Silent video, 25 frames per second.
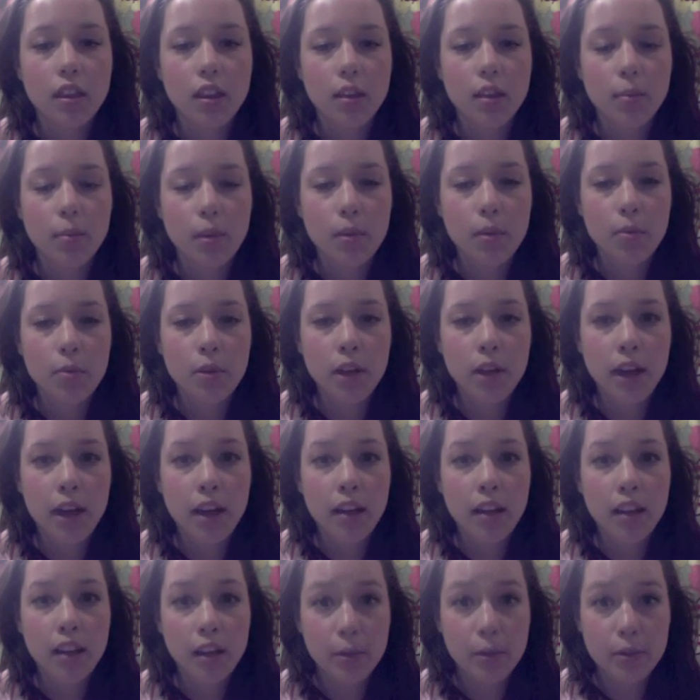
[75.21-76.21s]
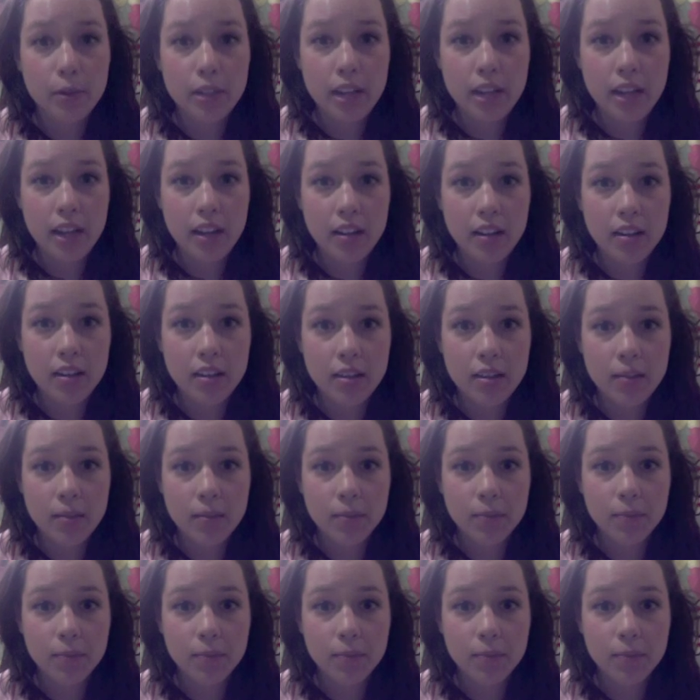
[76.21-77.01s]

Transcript: people at Liquitex,